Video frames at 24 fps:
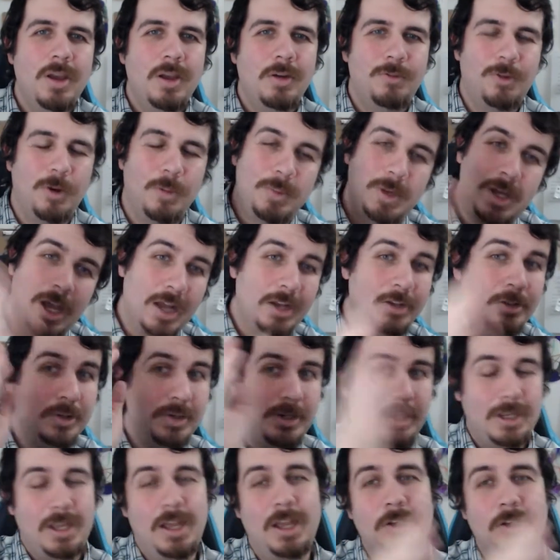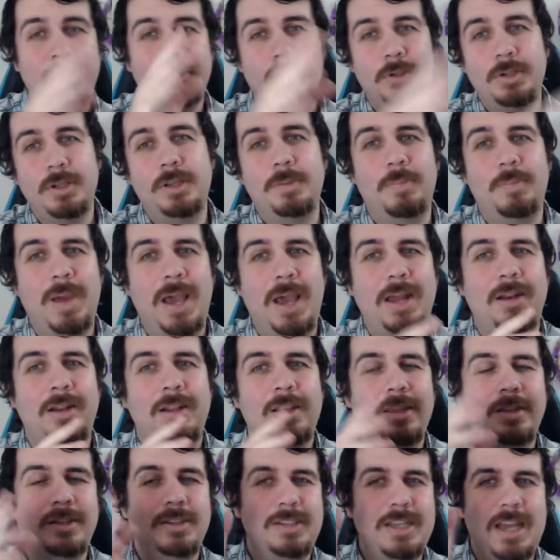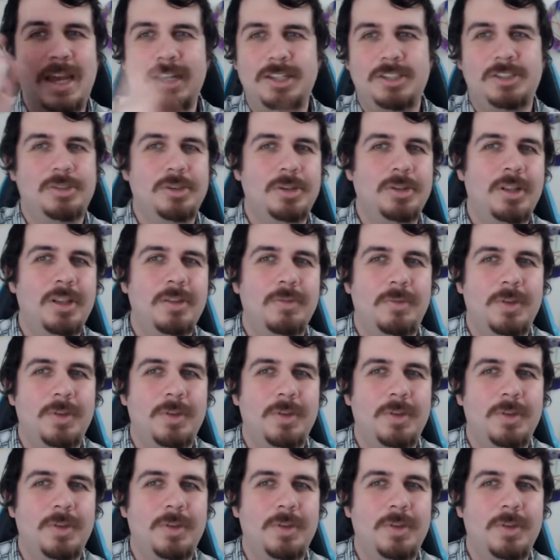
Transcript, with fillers: from country to country battling dastardly